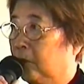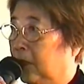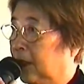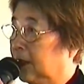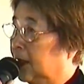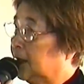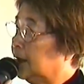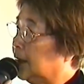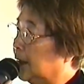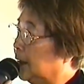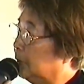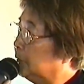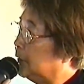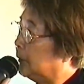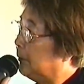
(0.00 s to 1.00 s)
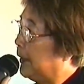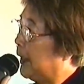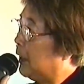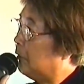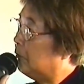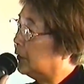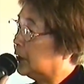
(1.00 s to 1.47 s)
By that time,
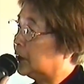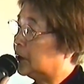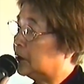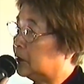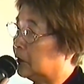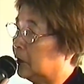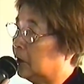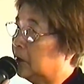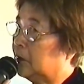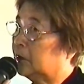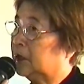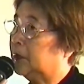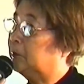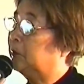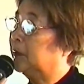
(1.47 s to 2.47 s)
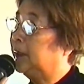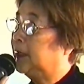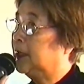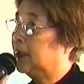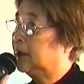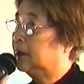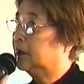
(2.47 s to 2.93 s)
Japan was so
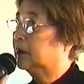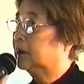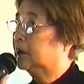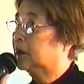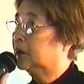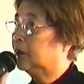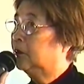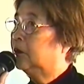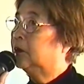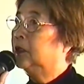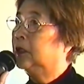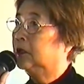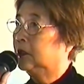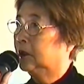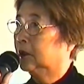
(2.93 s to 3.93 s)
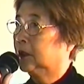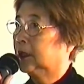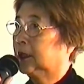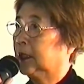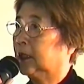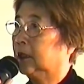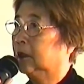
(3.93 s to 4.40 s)
depleted, so
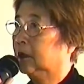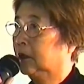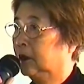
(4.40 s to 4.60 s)
exhausted.